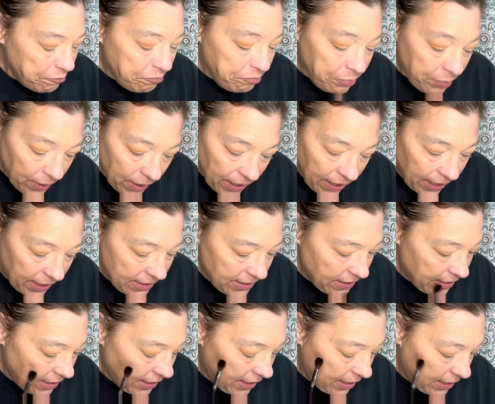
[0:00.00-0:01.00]

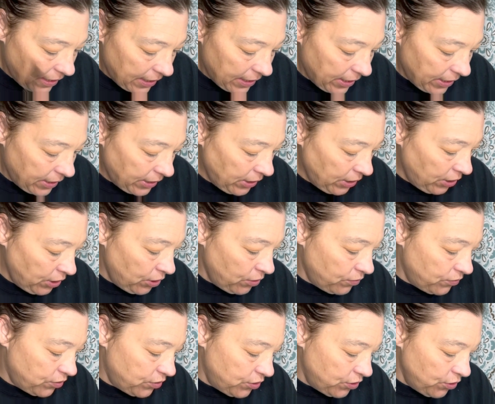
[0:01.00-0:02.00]
But
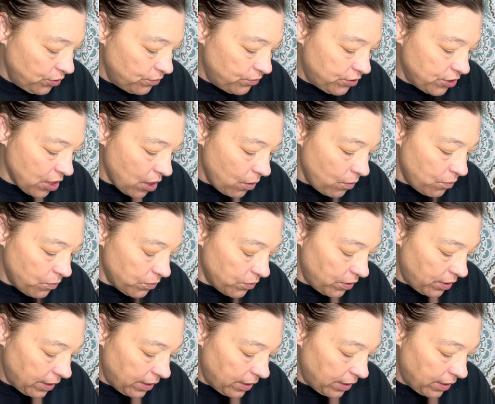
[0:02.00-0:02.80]
you you don't